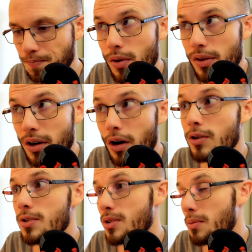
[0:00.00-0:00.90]
And there are
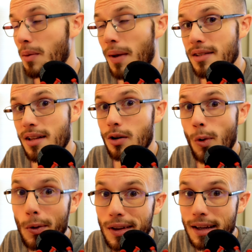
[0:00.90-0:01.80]
also some commands that are
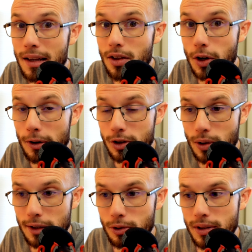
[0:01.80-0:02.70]
only in the current
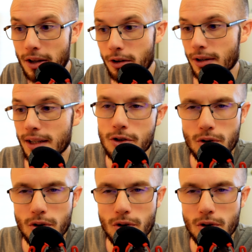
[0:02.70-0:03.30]
directory that you're in.